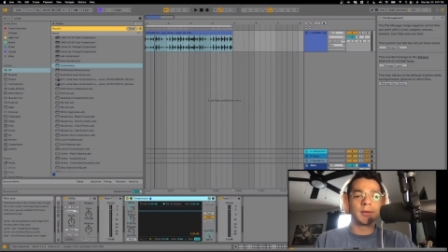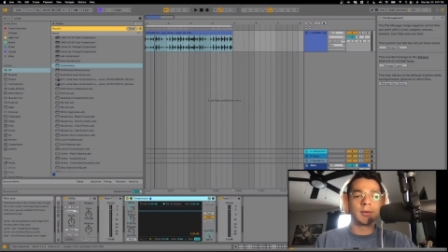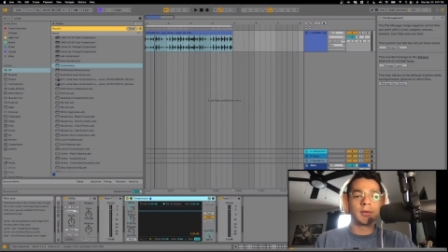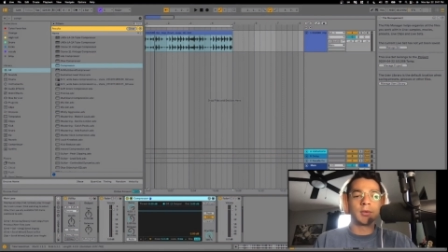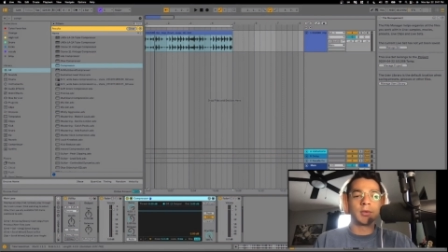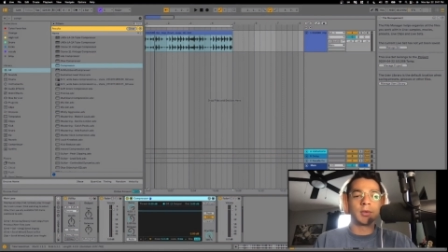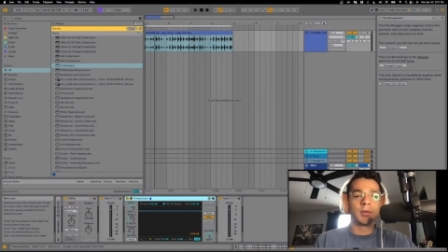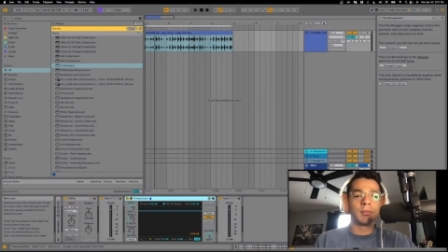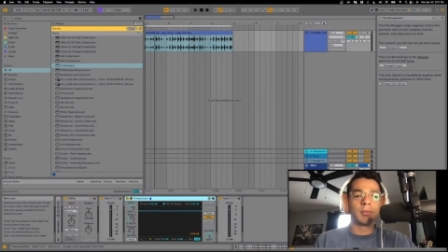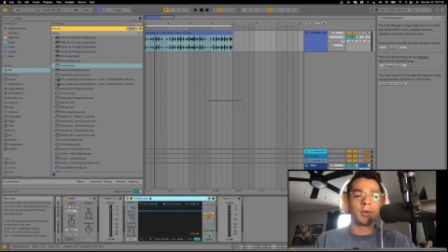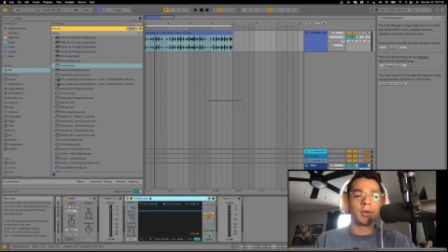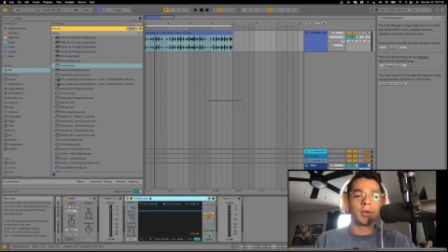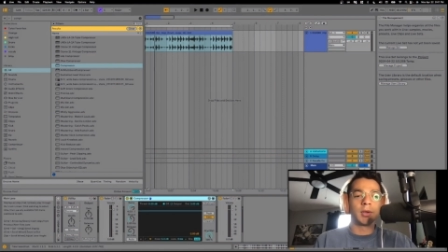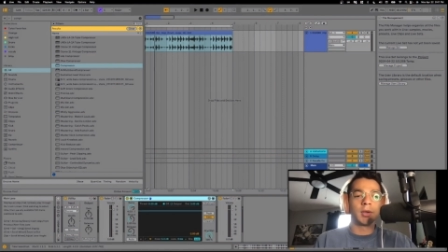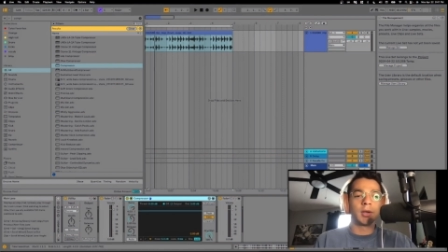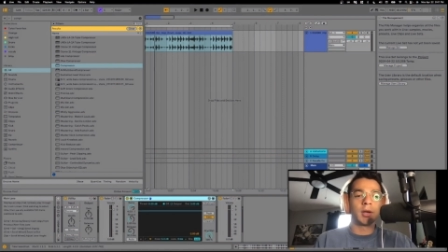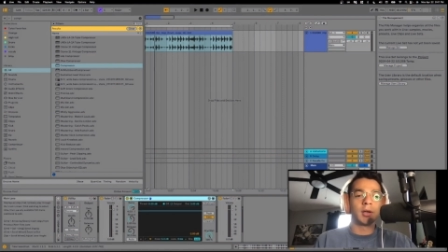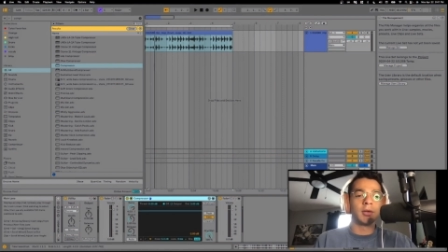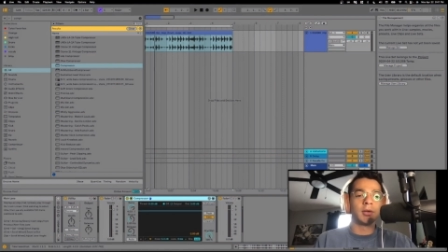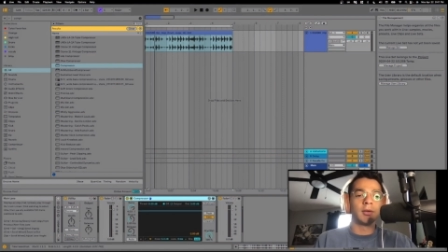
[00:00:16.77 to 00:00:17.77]
You can put it
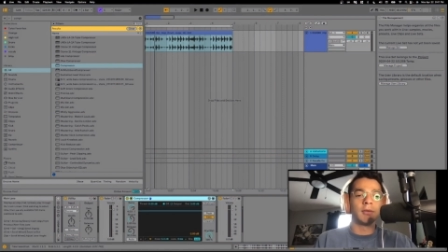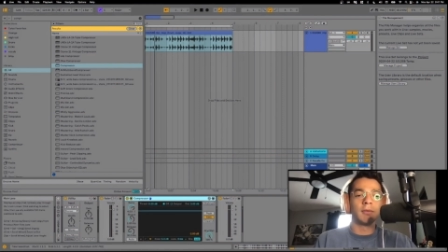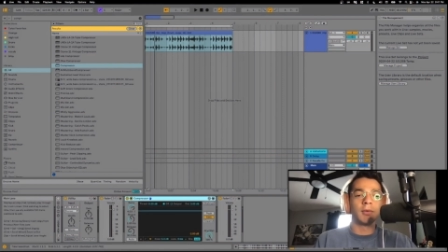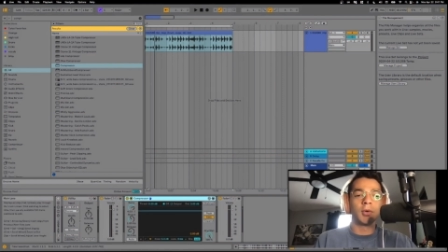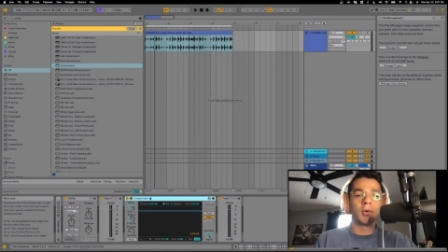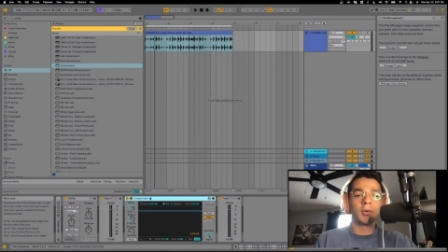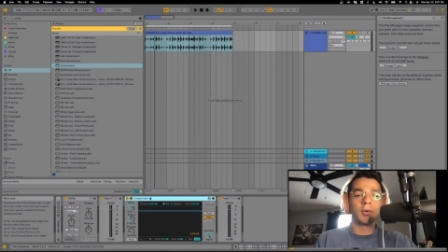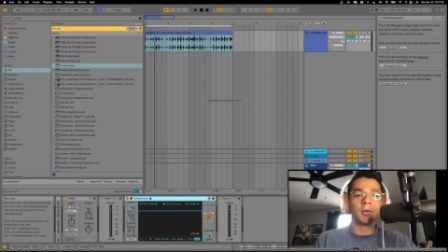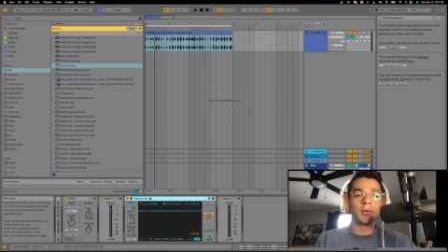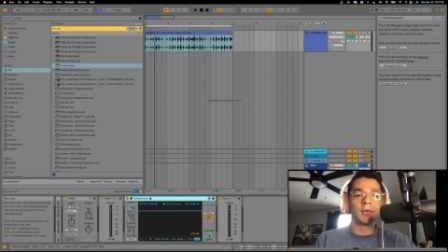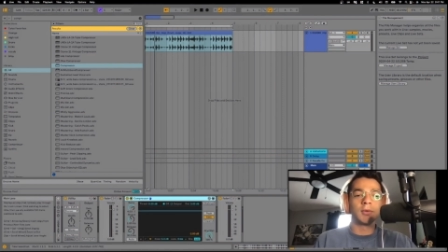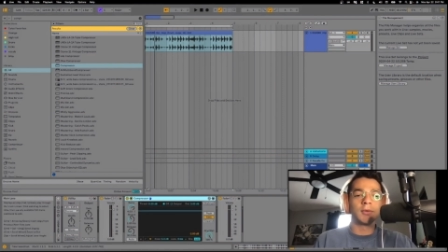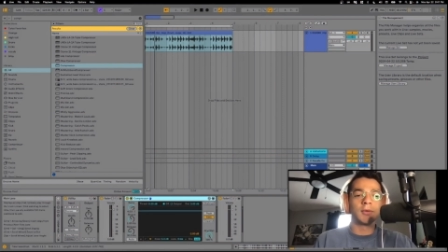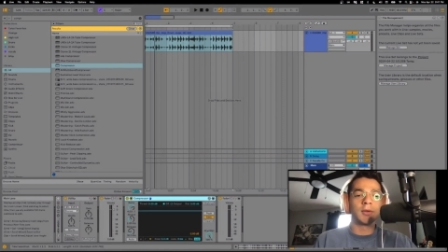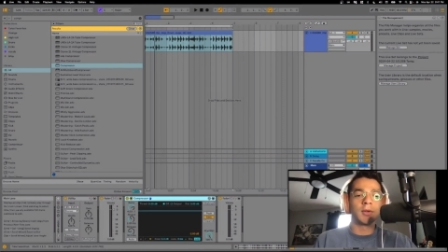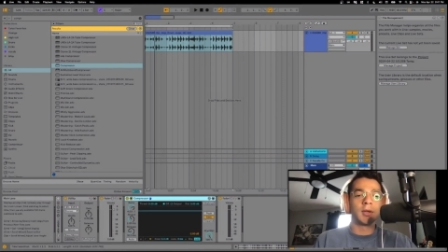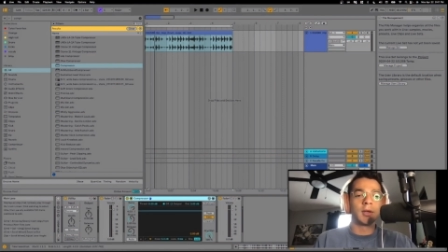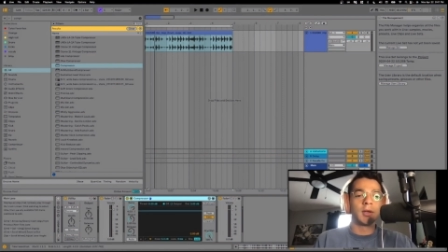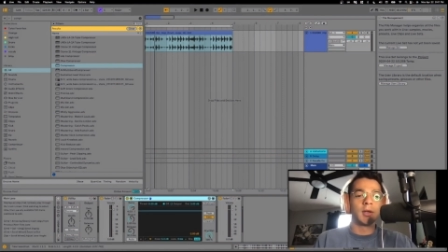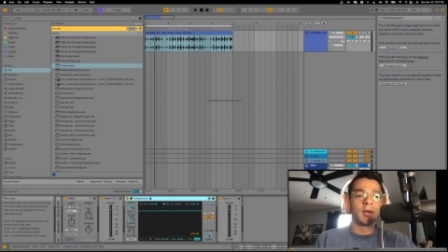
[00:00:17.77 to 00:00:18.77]
on your vocals,
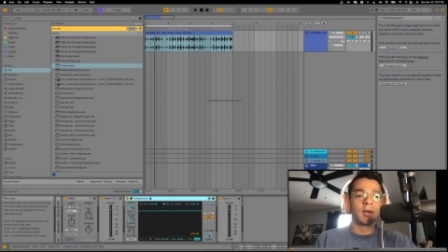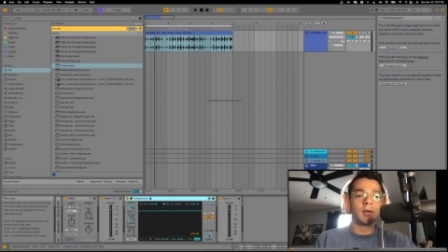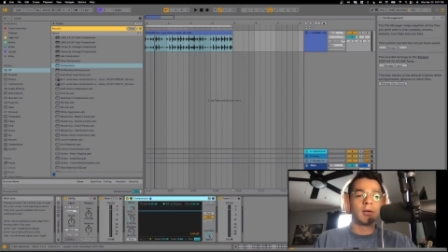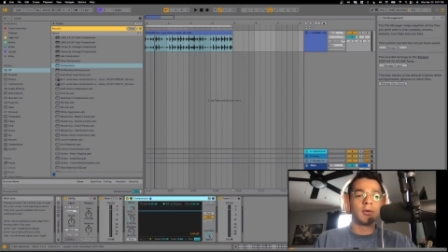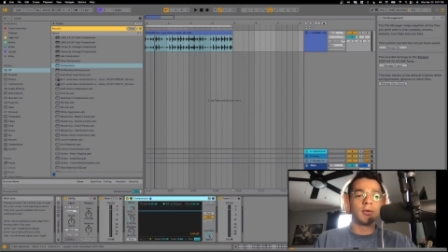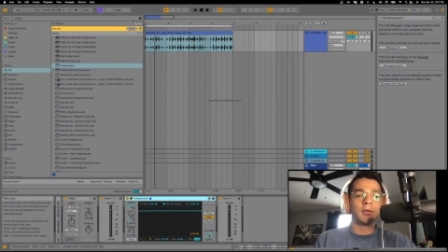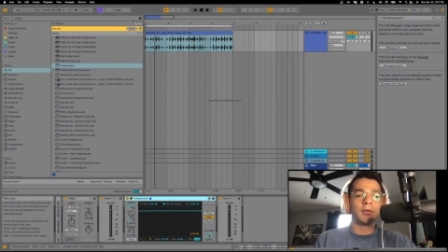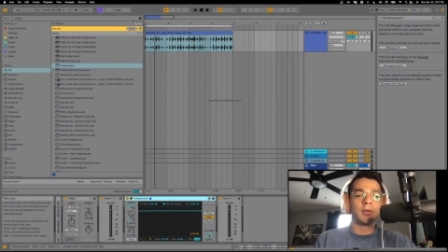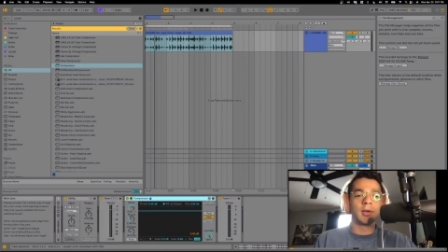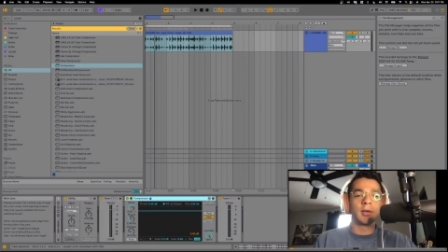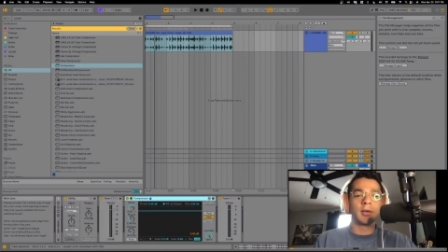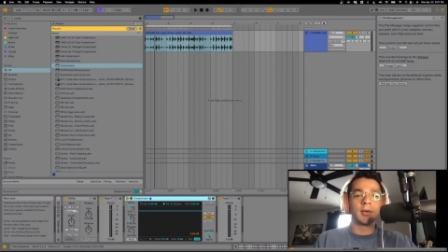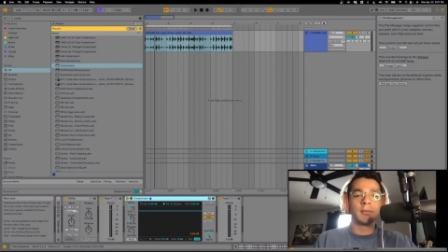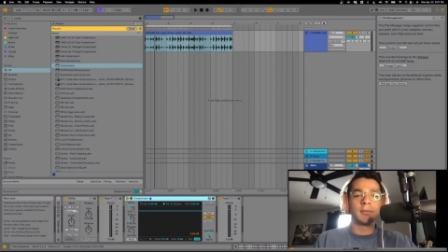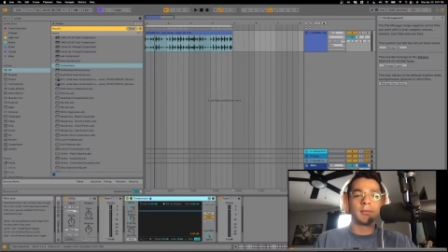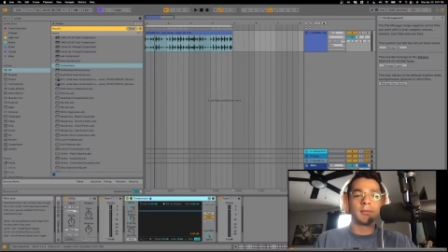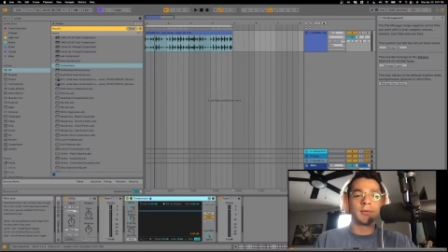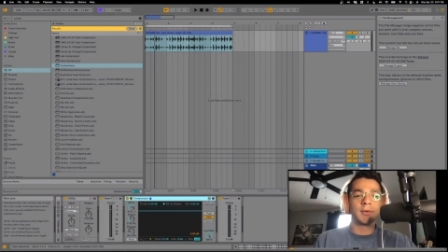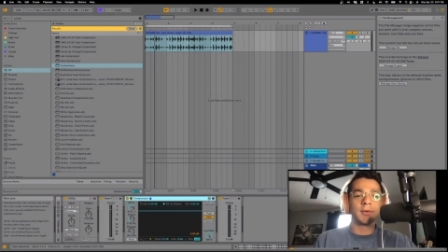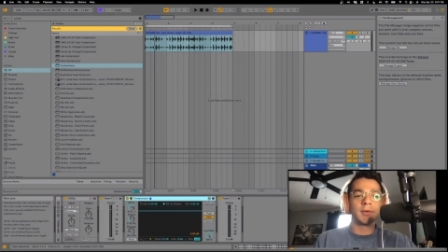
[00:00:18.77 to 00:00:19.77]
your
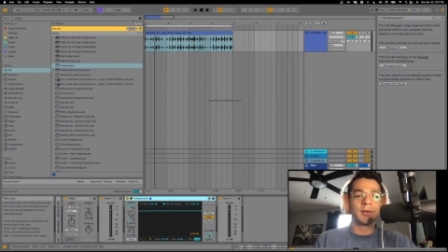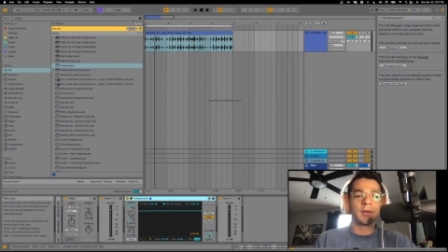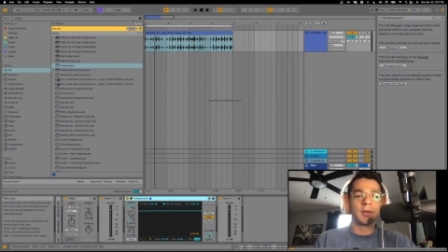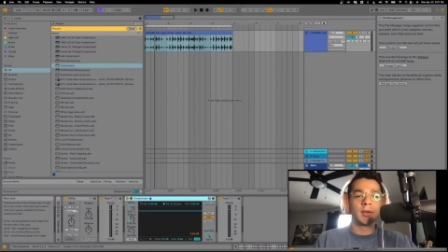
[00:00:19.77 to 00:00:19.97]
drums,